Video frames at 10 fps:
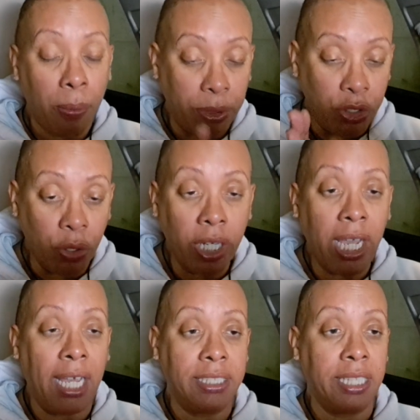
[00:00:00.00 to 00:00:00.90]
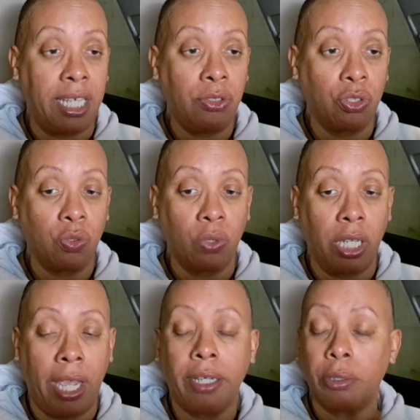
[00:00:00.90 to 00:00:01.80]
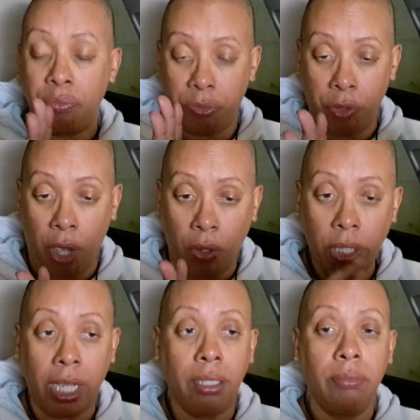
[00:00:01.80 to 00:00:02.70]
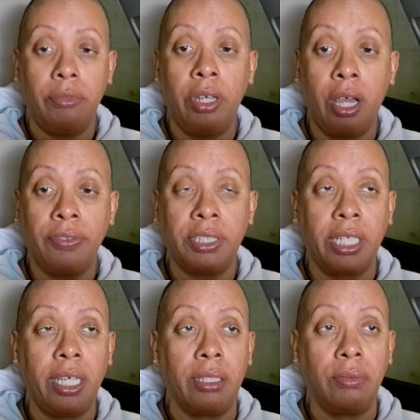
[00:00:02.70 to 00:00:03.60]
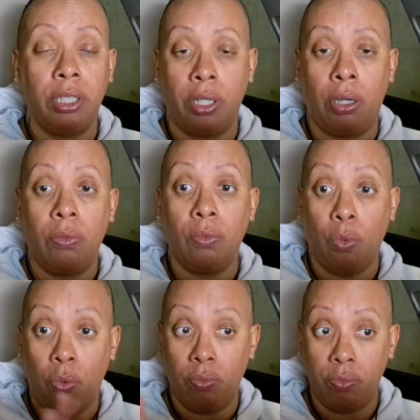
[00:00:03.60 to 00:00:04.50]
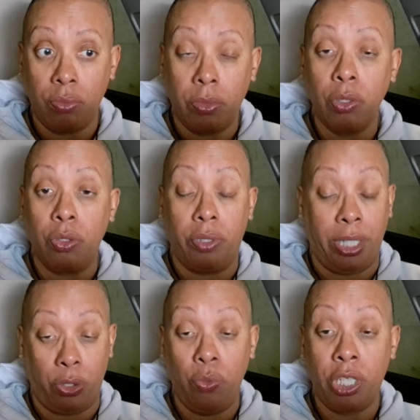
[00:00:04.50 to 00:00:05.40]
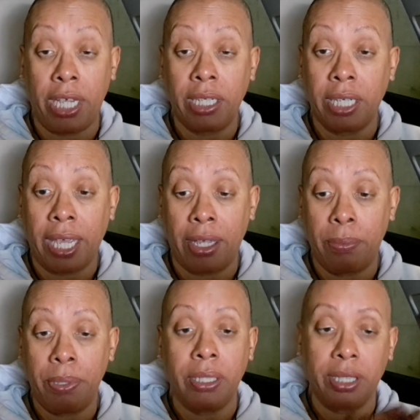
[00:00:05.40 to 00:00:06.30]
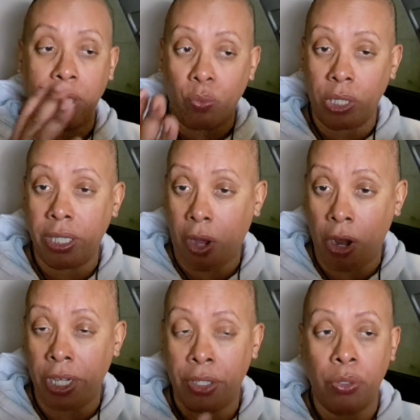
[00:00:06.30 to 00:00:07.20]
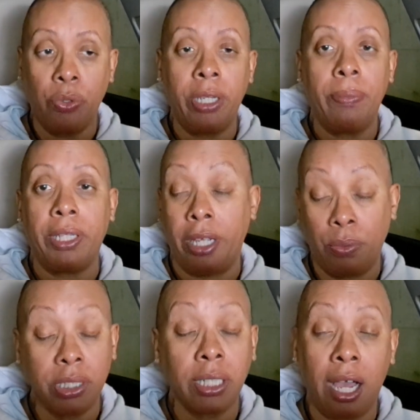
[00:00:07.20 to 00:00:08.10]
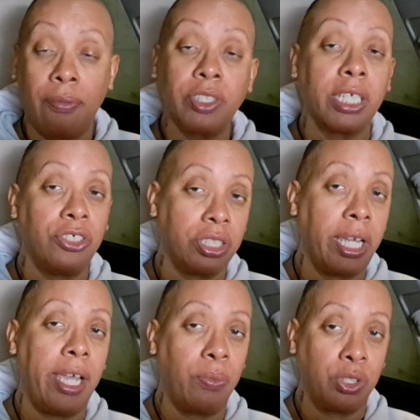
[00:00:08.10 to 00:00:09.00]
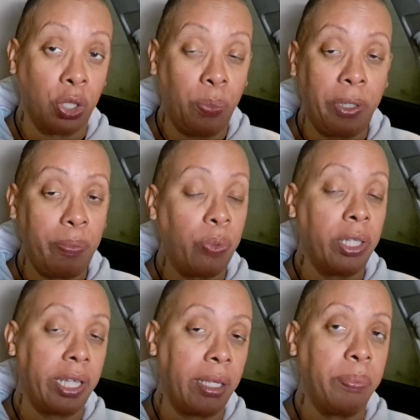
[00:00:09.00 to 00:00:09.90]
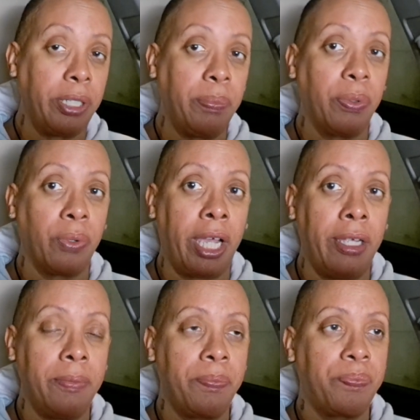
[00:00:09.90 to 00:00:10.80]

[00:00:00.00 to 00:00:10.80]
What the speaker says: But your guides and angels were like, okay, enough said, you taking accountability, we are in agreement. There was a conversation I had with your people and they people, right?